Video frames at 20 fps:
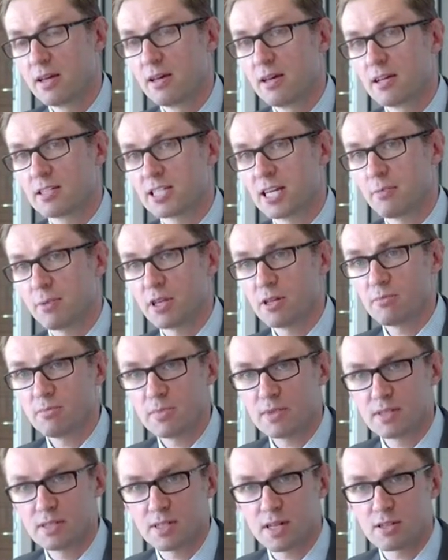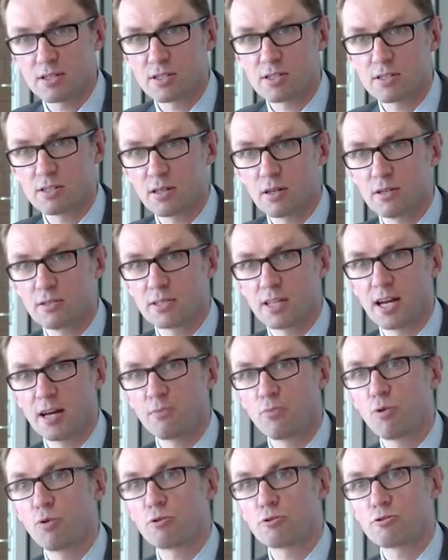Some of them, such as those that are
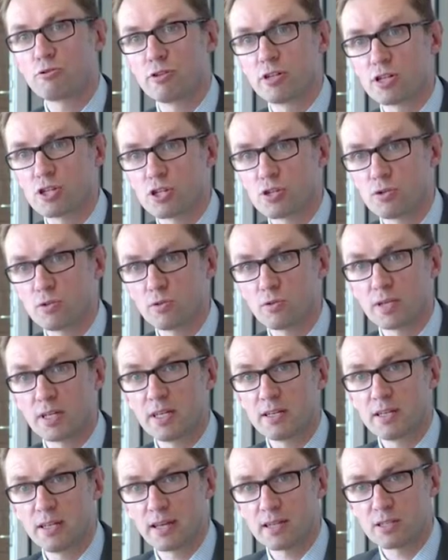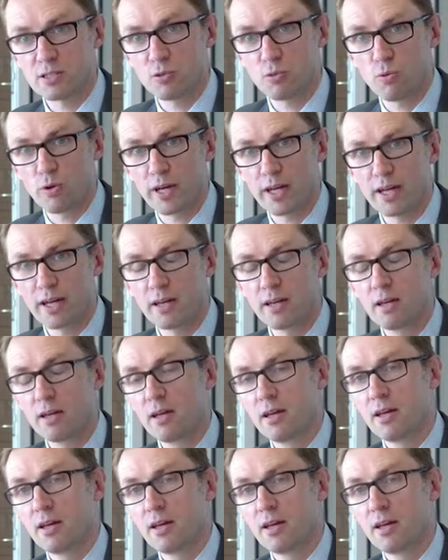more traditional index aware